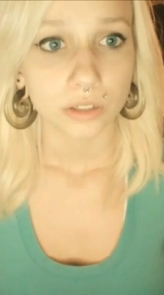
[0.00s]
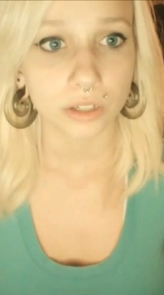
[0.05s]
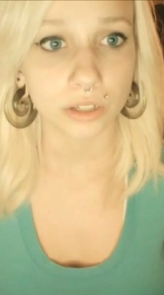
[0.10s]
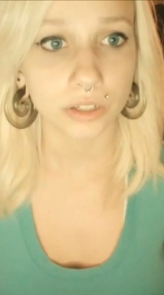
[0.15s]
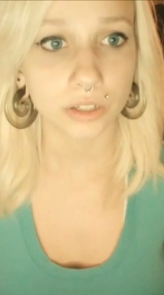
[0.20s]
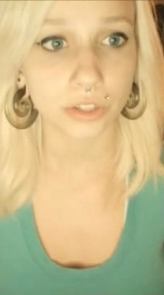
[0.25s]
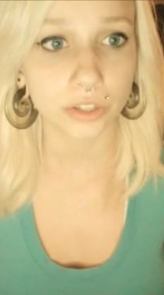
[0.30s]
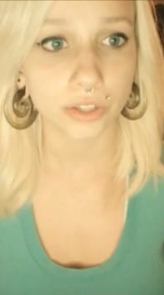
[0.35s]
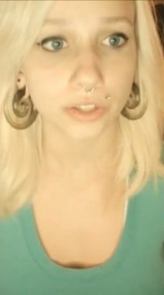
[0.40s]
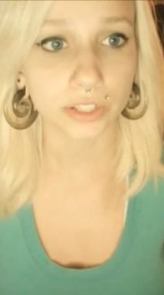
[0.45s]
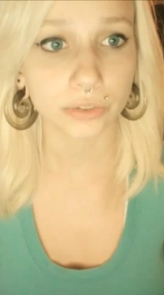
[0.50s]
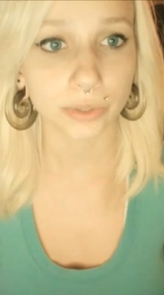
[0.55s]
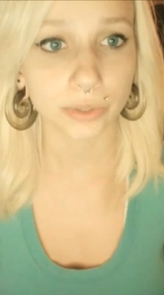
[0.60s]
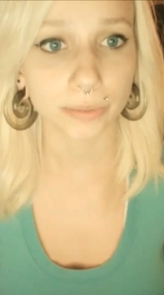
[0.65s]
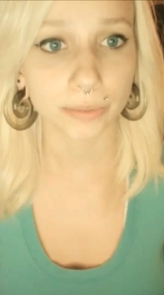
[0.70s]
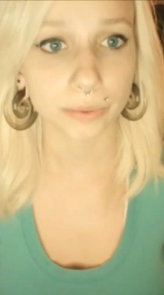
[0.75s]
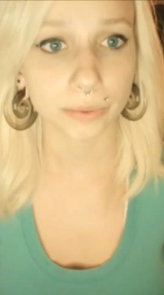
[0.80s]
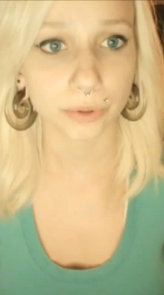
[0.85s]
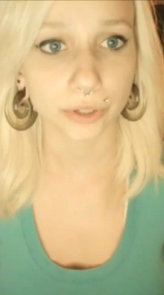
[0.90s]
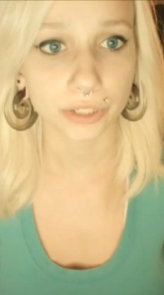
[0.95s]
So that's really
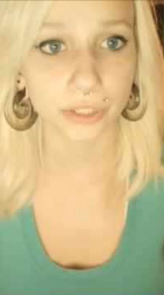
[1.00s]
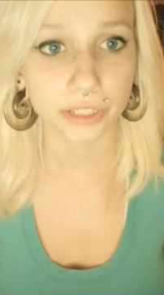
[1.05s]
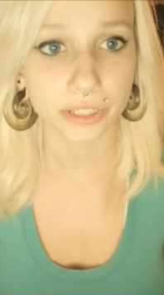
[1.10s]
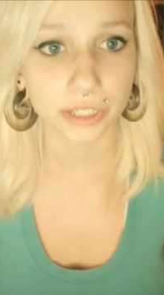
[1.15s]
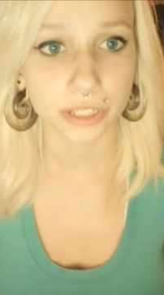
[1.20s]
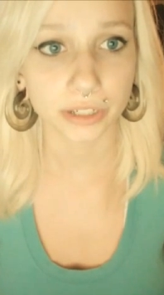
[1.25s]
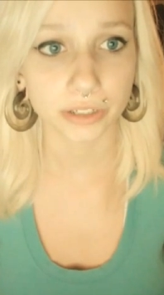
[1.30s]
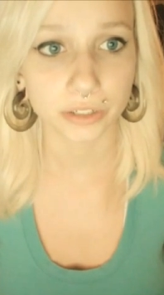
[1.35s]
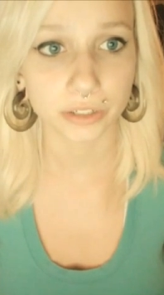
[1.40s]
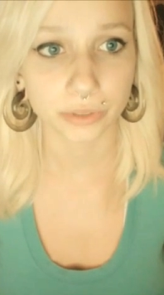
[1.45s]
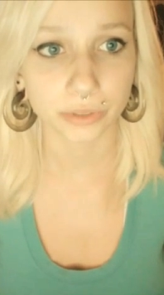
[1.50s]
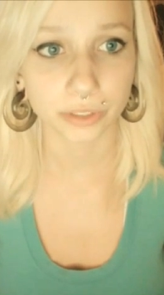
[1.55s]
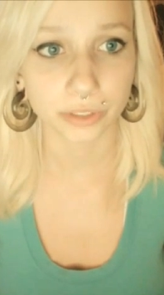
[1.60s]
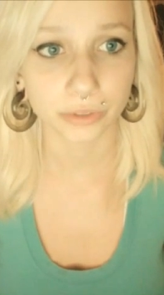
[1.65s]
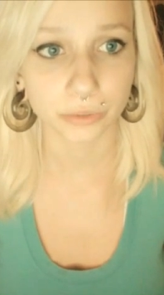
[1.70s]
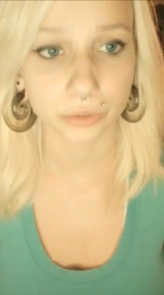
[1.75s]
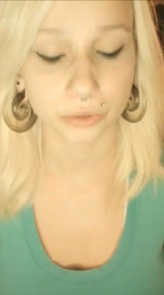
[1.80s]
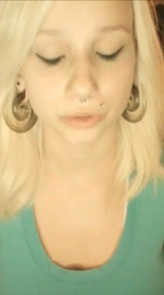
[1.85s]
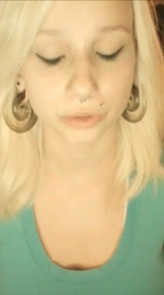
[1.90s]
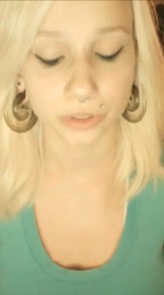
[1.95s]
important, to read the
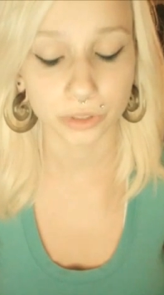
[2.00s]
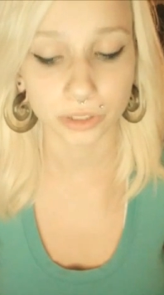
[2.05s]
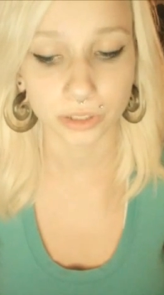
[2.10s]
rules.